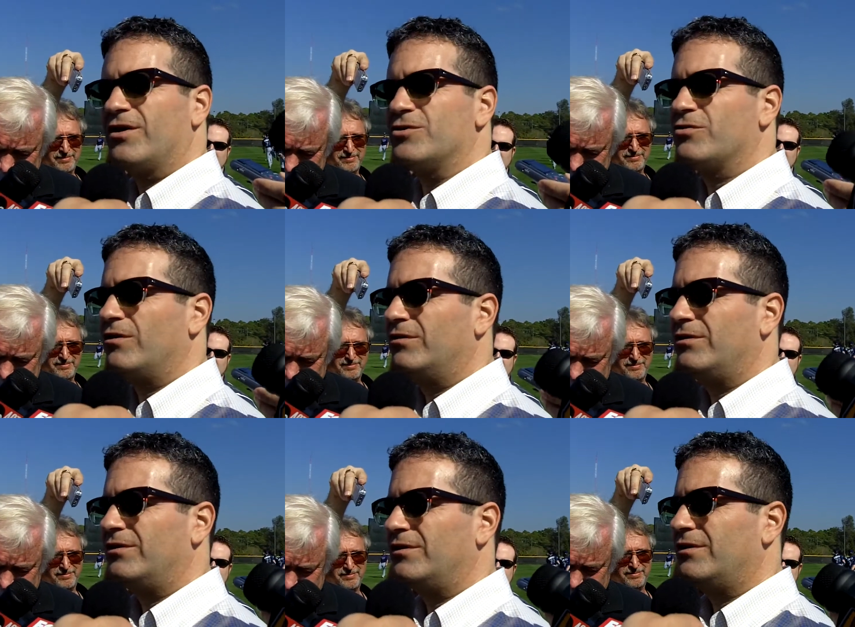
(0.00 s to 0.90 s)
Speaker 1: control.
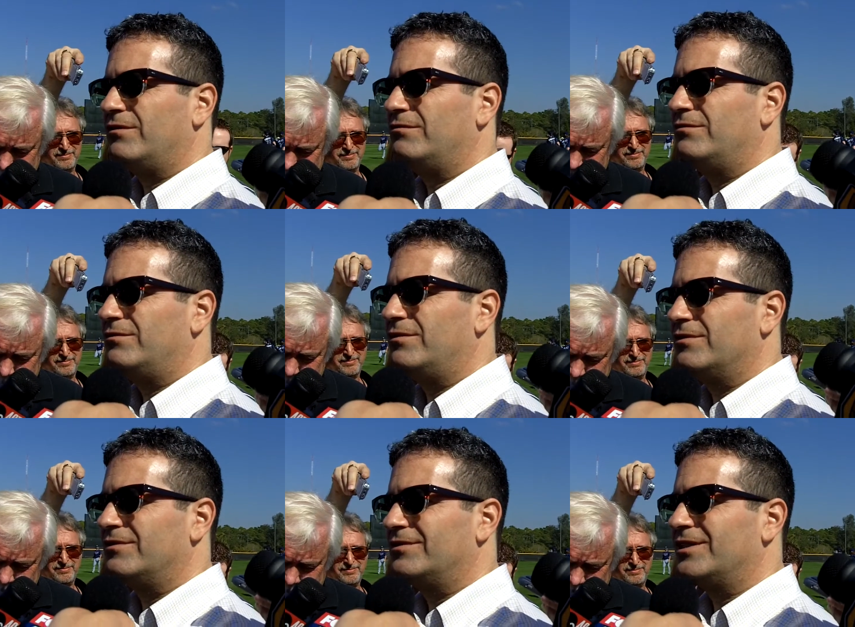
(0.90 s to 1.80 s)
And, and
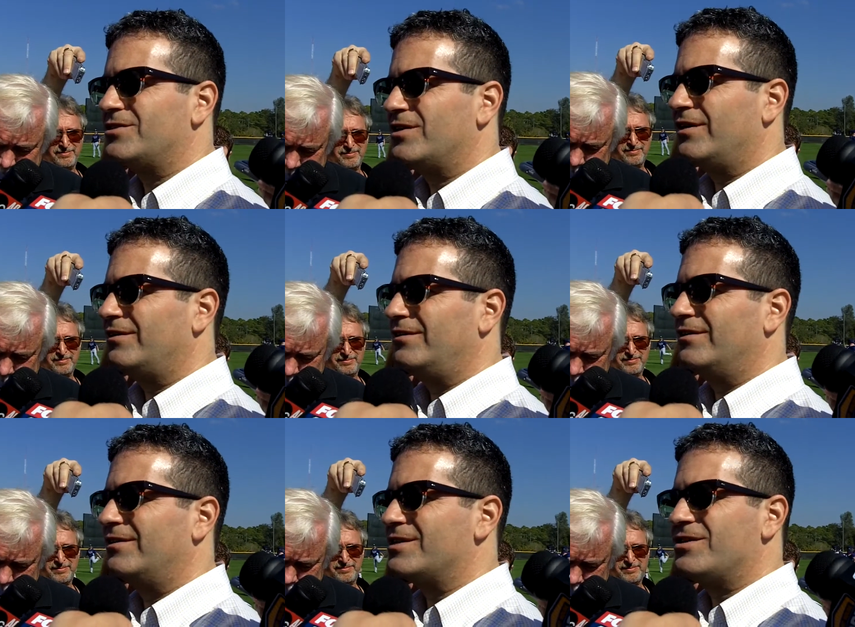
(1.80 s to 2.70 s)
uh, as they say, you,
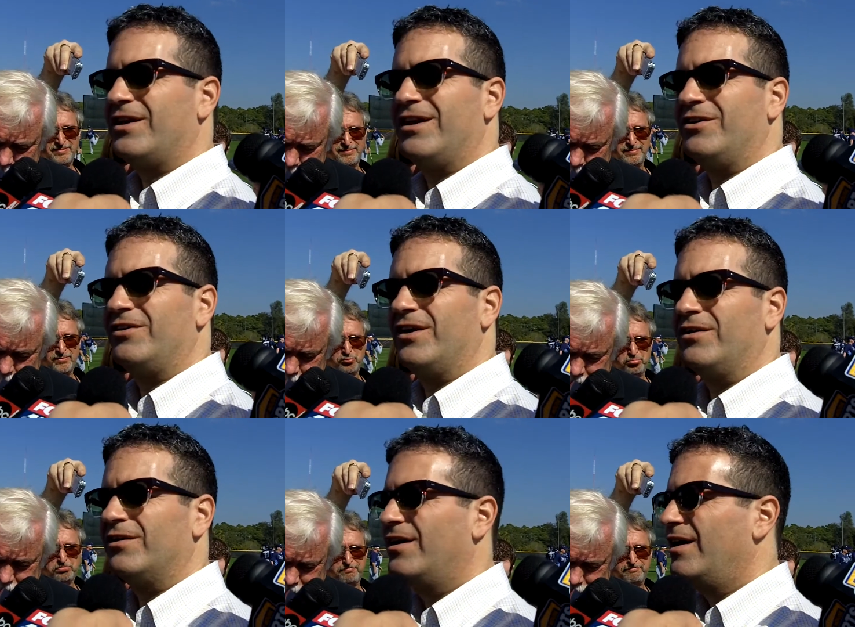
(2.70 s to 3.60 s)
you, that's the hand you dealt.